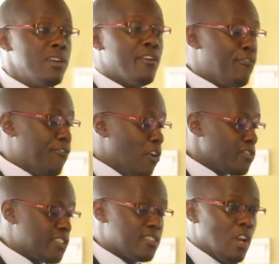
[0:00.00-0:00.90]
only
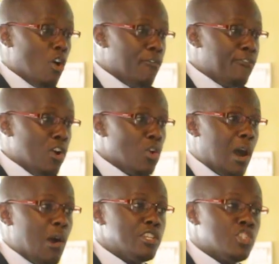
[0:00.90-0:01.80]
force or
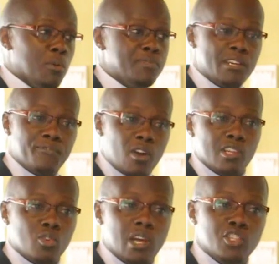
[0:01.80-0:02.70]
follow our jobs and
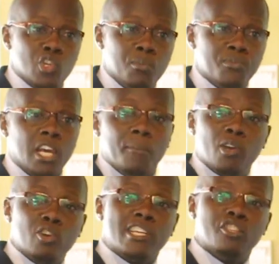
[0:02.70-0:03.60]
focus on our jobs.
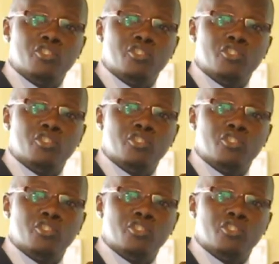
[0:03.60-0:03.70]
Because